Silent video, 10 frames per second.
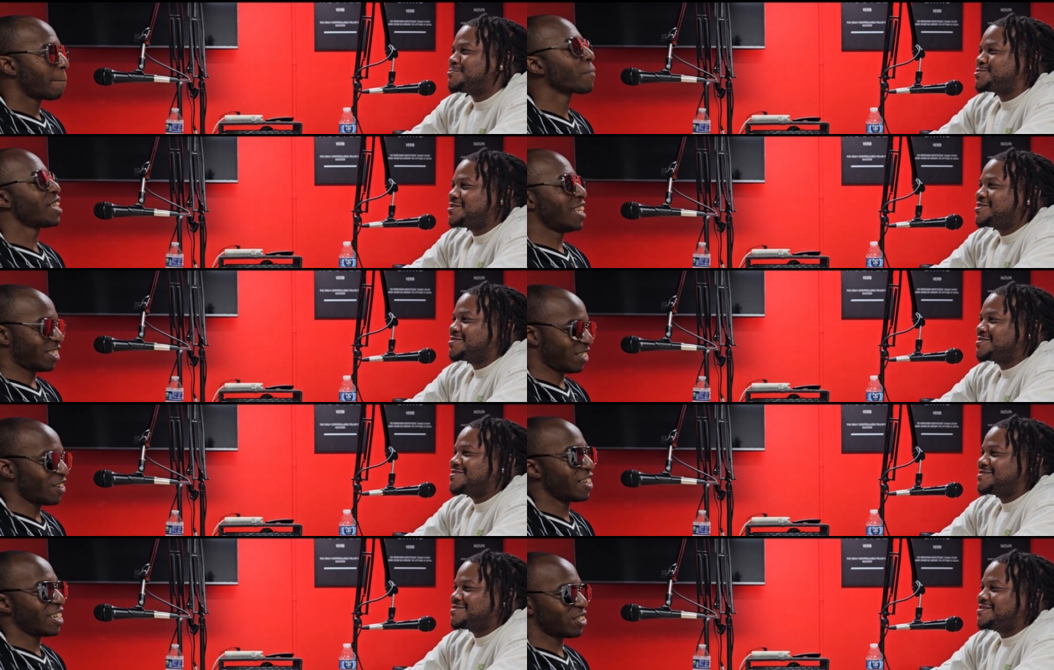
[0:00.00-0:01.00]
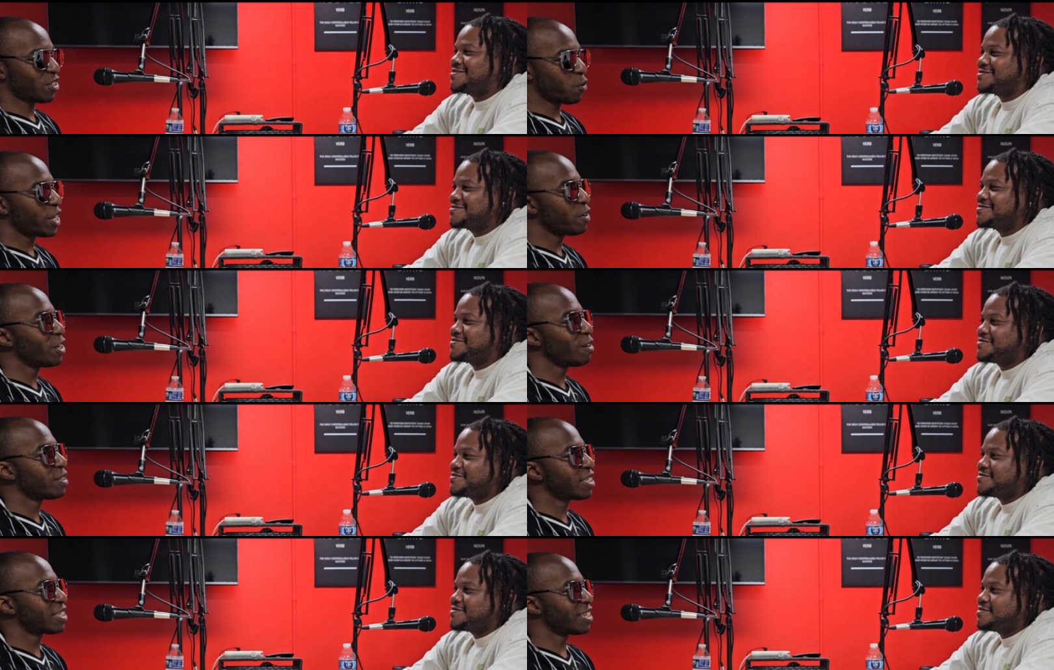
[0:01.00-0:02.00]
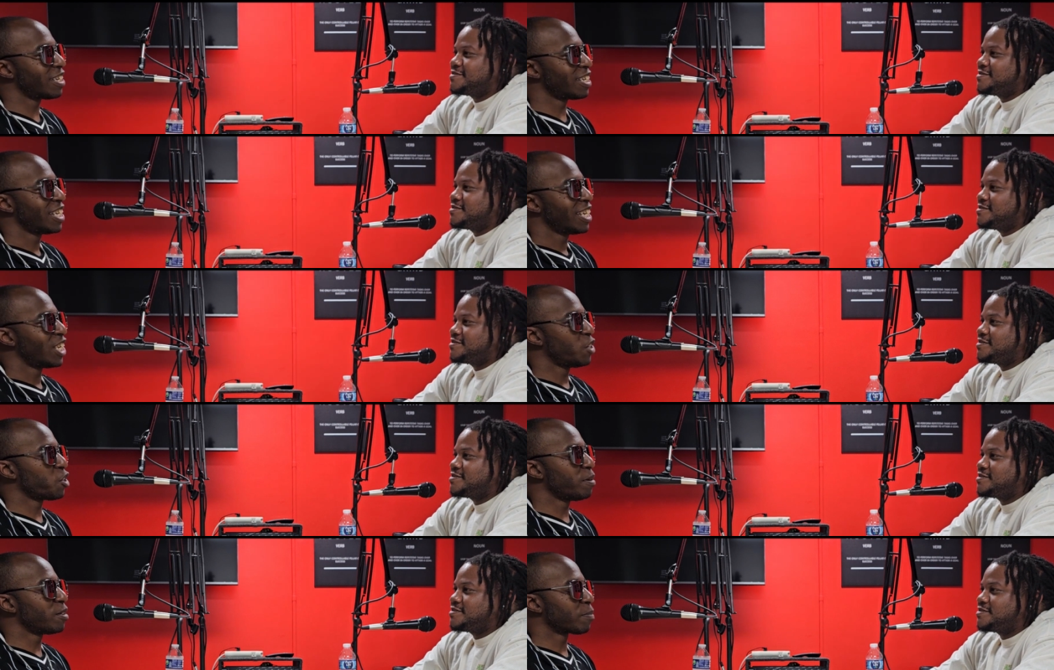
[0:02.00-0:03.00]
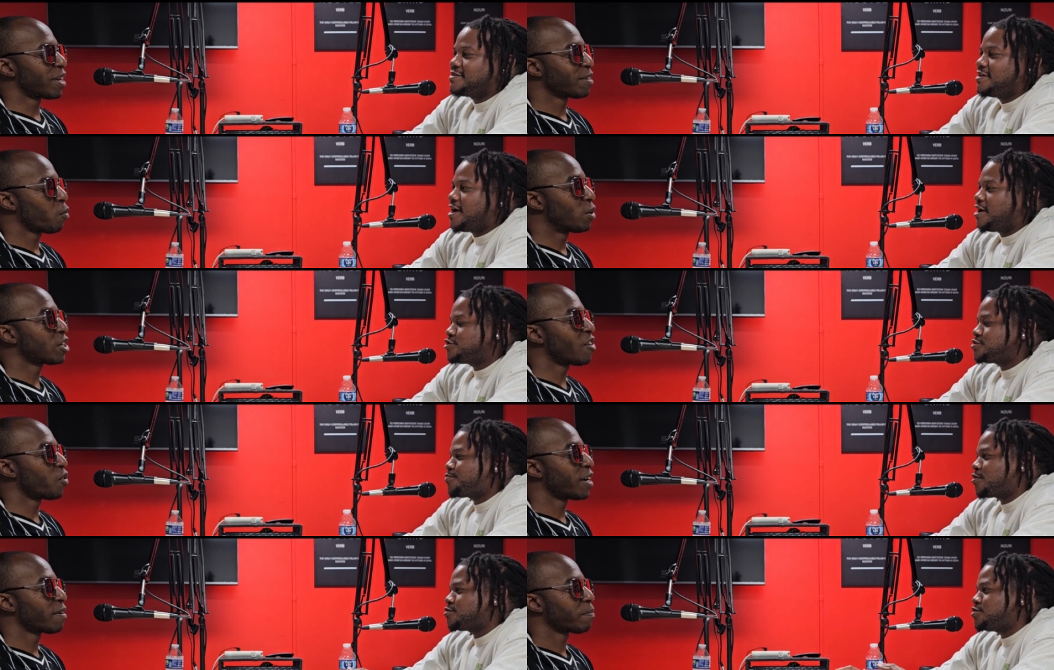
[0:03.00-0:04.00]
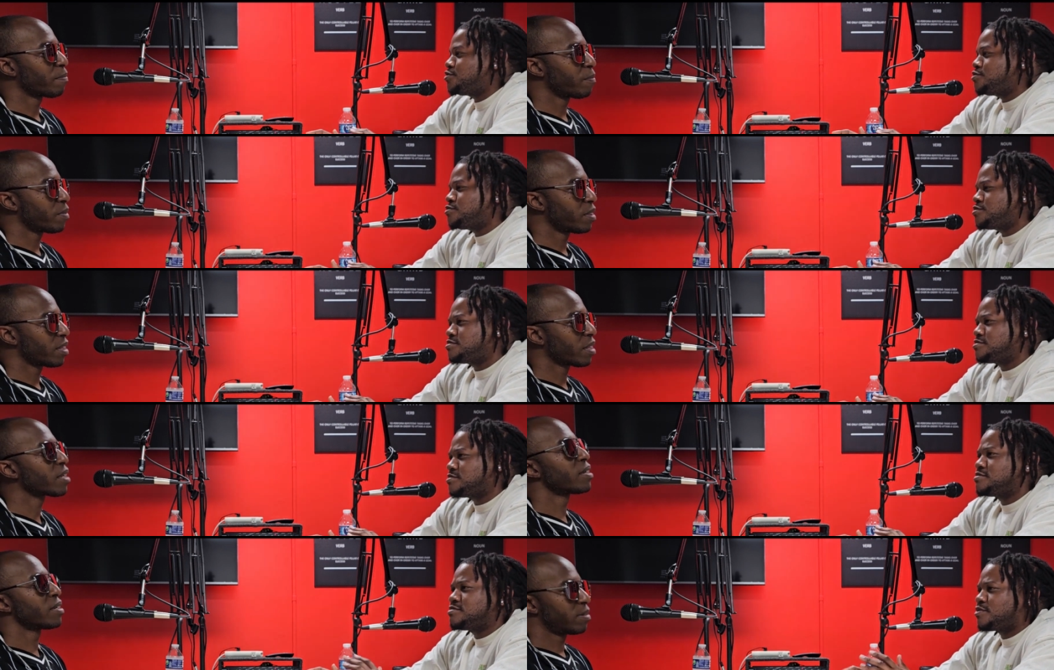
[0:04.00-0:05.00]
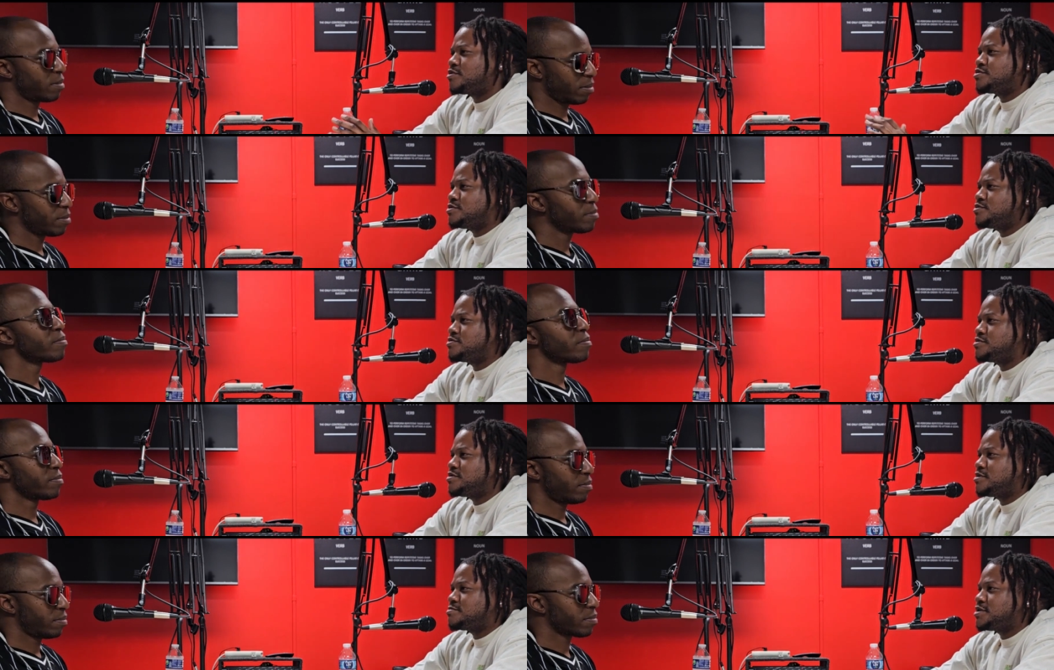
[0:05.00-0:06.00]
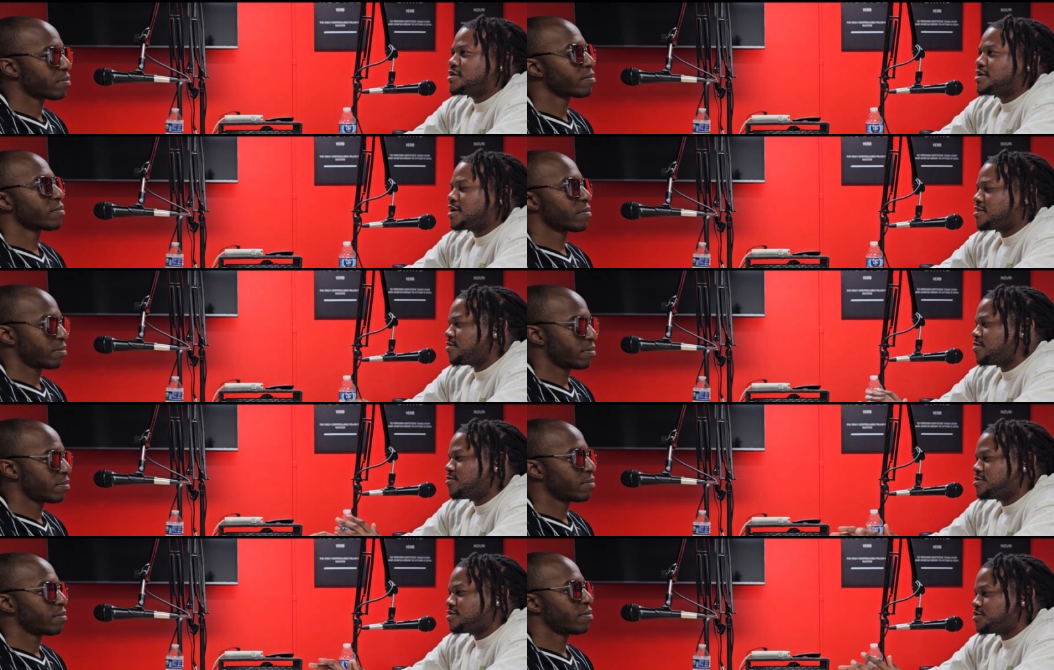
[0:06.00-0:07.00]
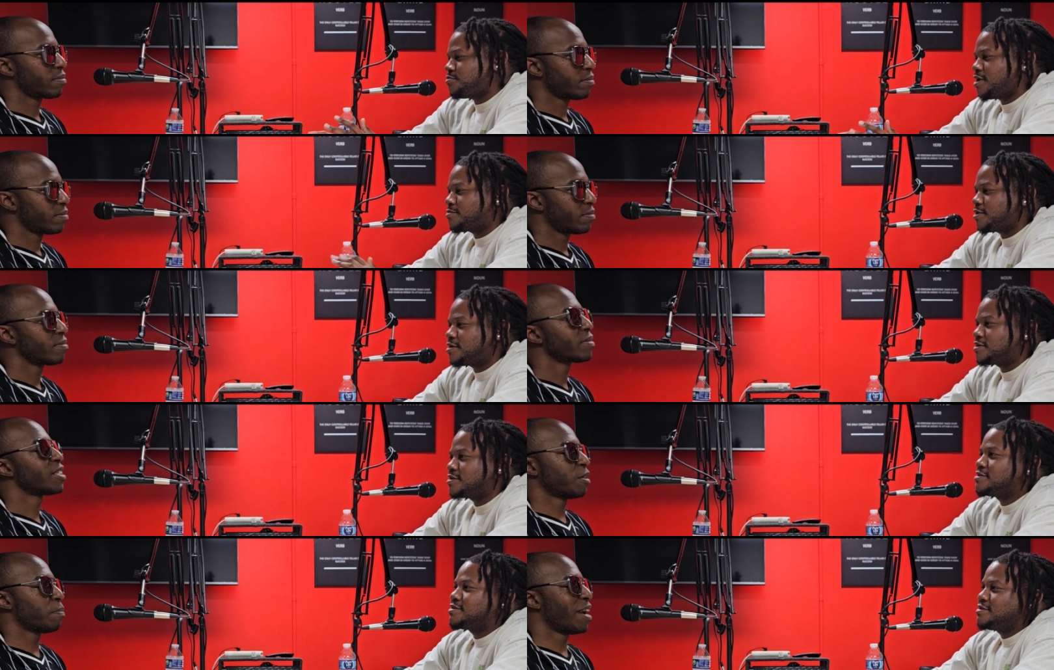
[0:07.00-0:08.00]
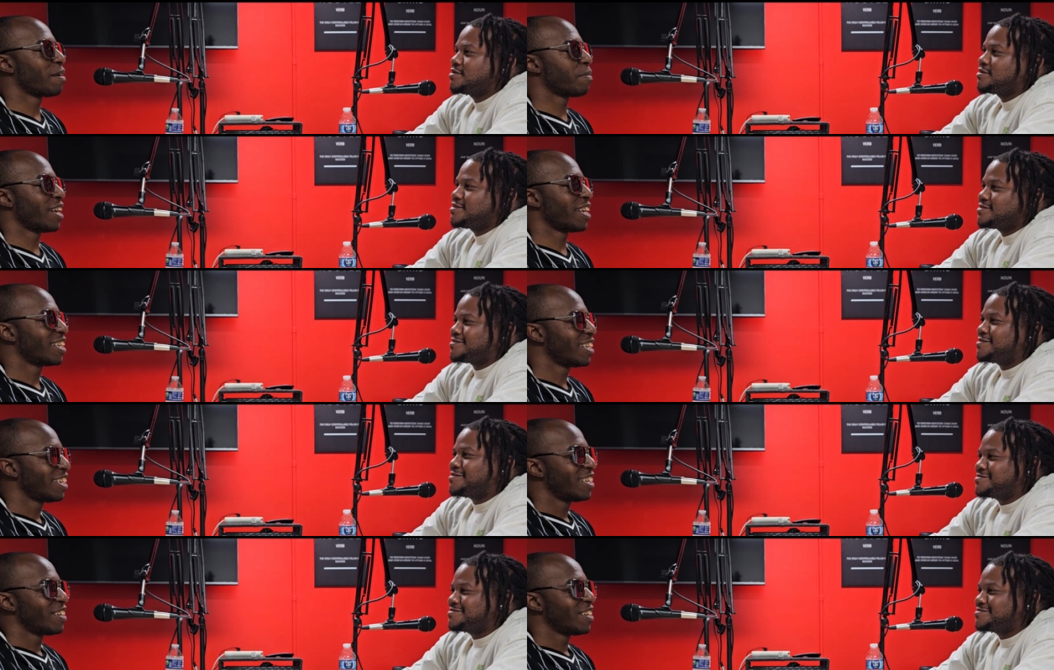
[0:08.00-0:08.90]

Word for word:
Speaker 1: I'm saying? Yes, sir. Yes, yeah. sir. What are you using to do your music, man?
Speaker 2: What I use software? Pro Tools. Pro Tools, you know what I'm saying? I got the whole little shebang bang.
Speaker 1: Shebang bang? Yeah.